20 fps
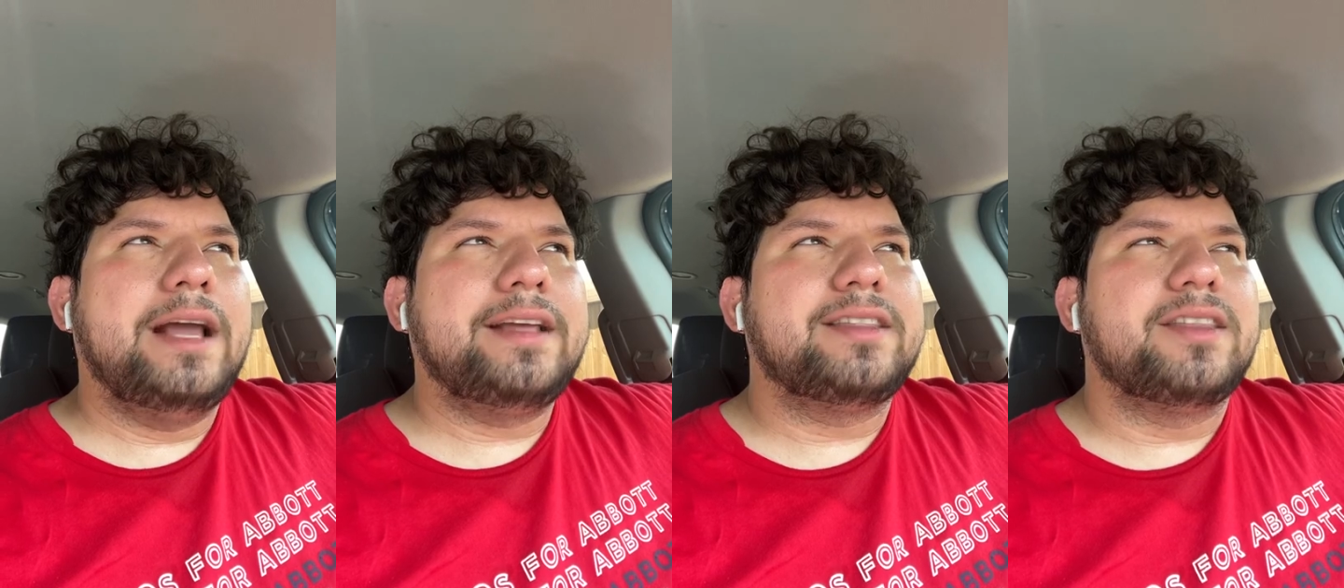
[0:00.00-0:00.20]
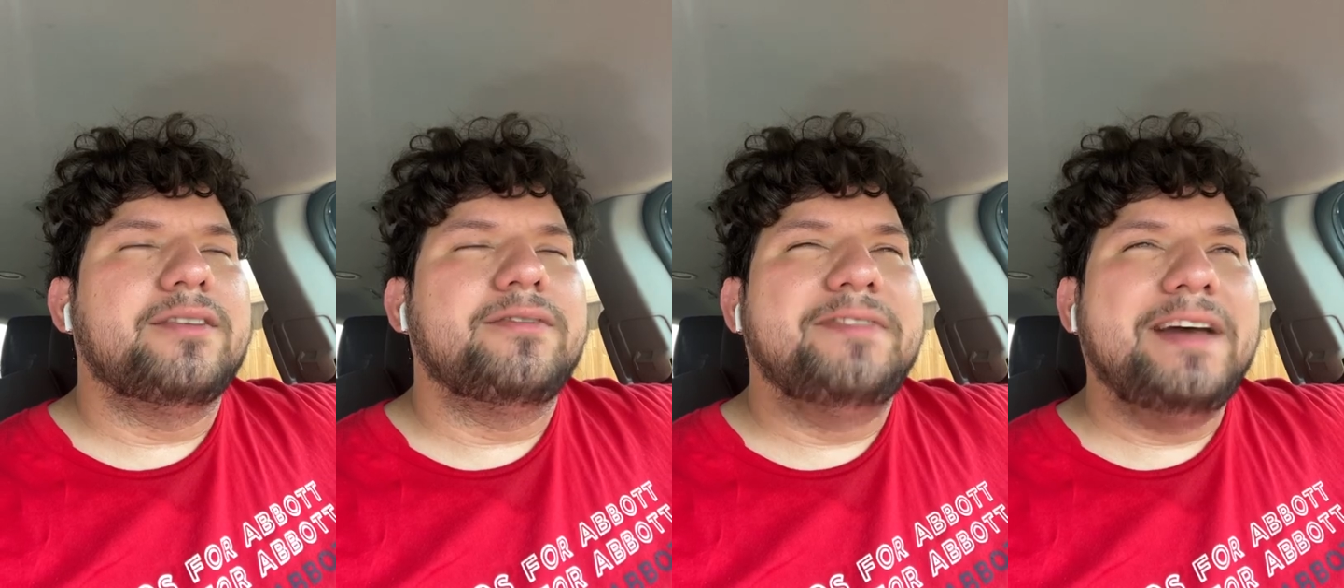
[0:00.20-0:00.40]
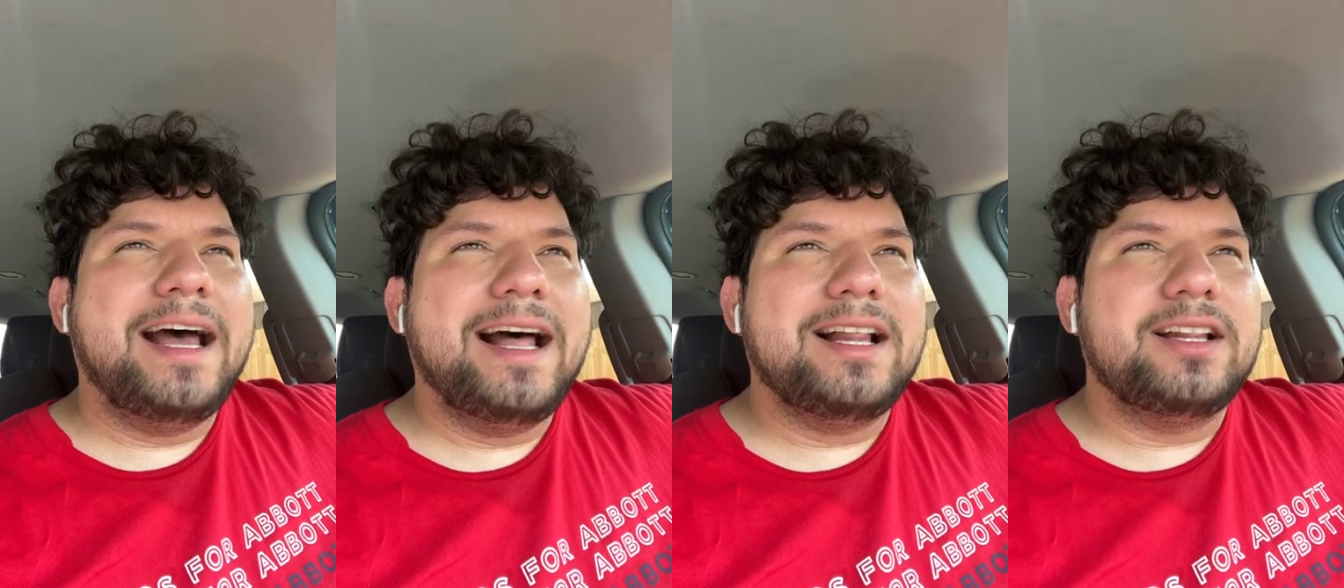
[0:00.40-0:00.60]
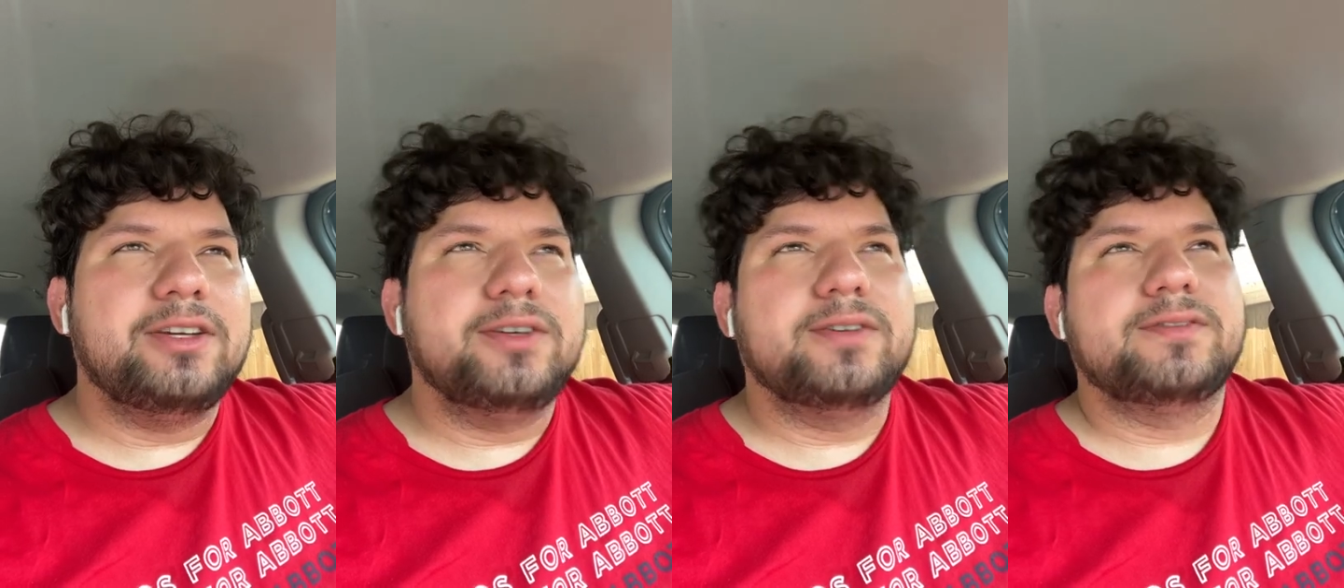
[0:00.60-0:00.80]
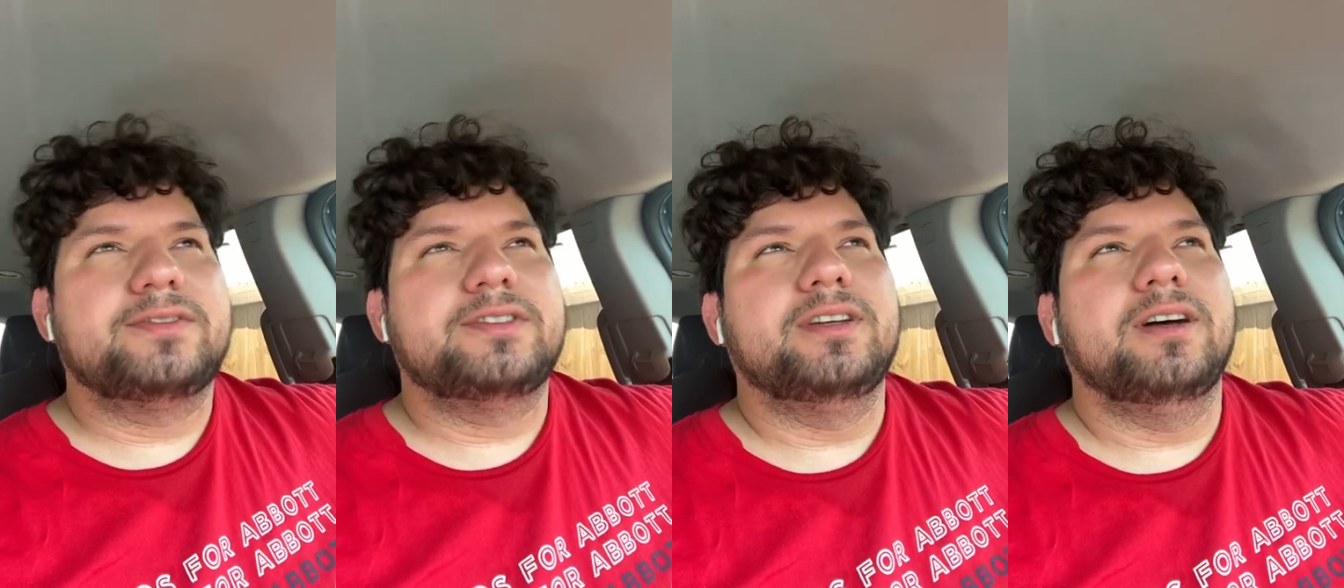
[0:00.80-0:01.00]
the
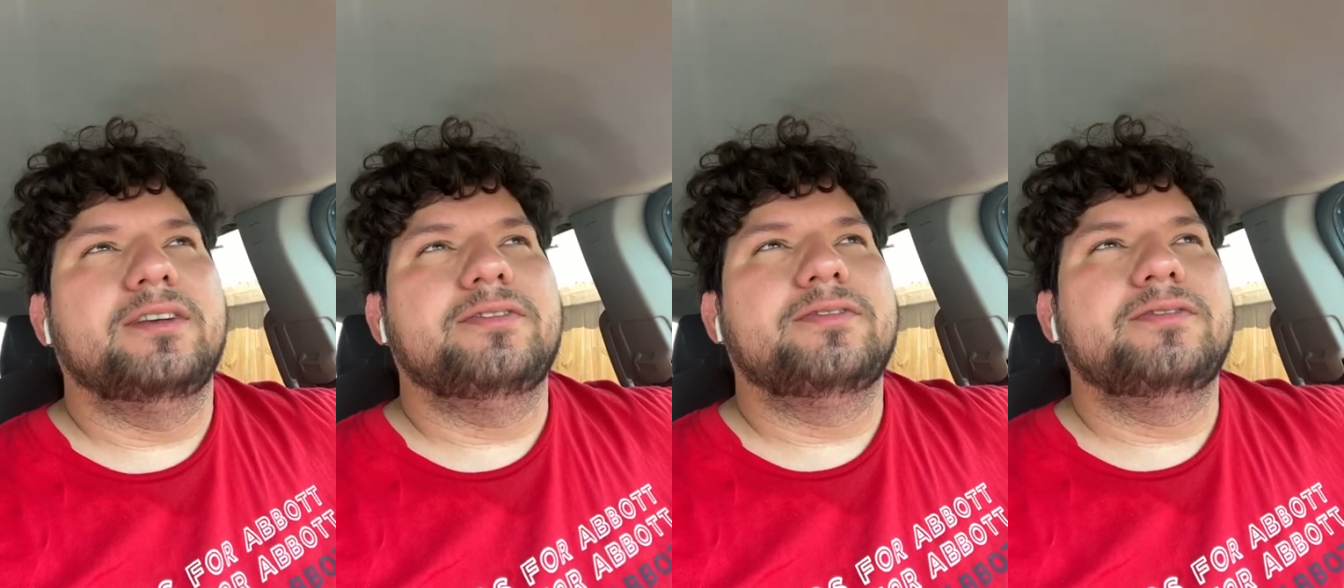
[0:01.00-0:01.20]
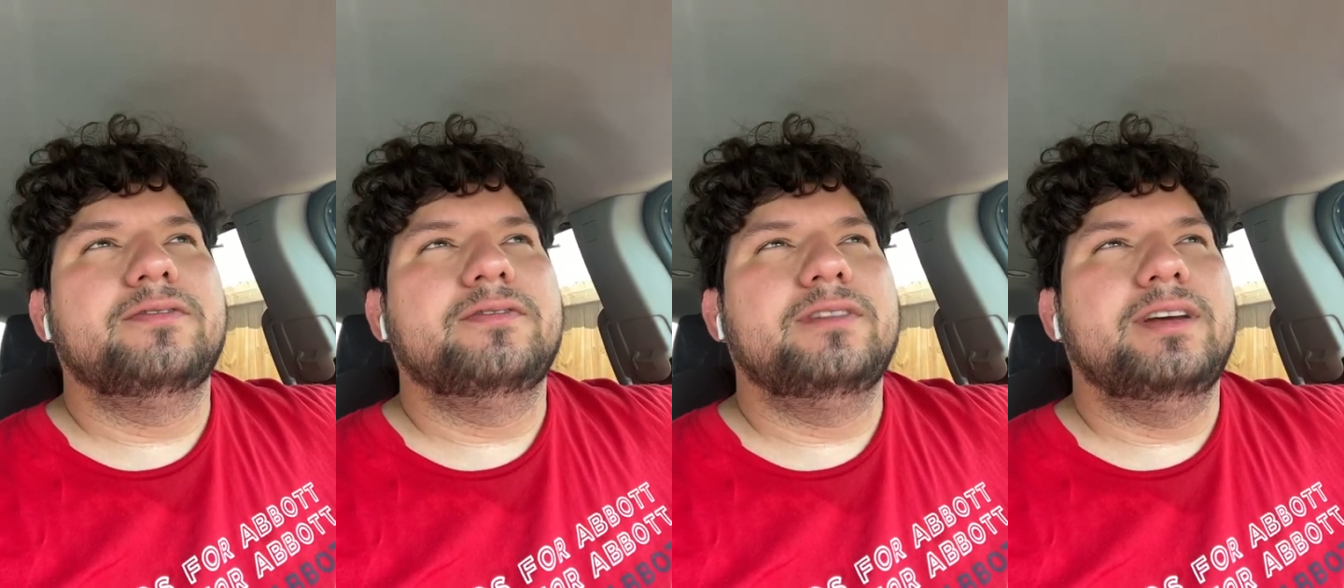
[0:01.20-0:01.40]
value of stuff